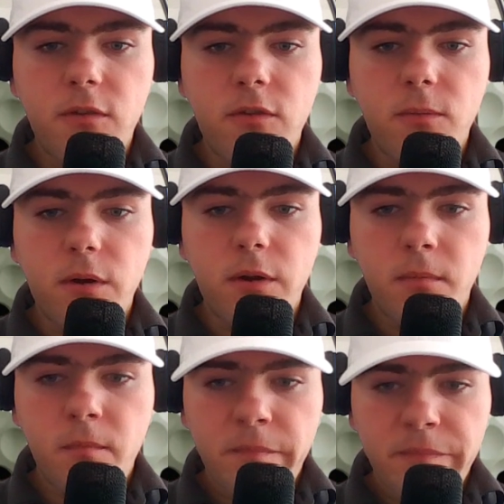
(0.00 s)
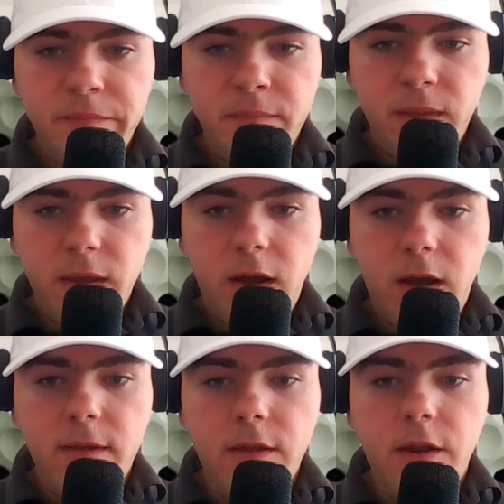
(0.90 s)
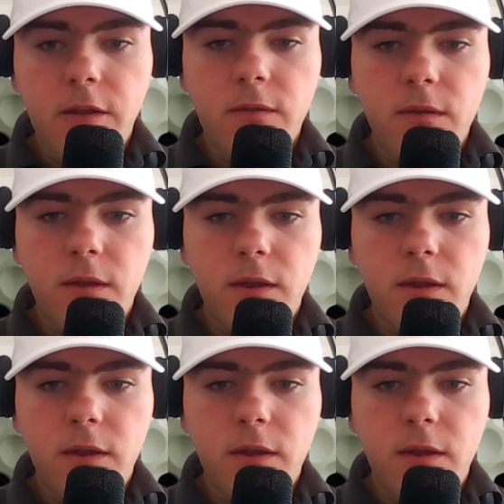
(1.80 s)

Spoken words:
She won the ladies,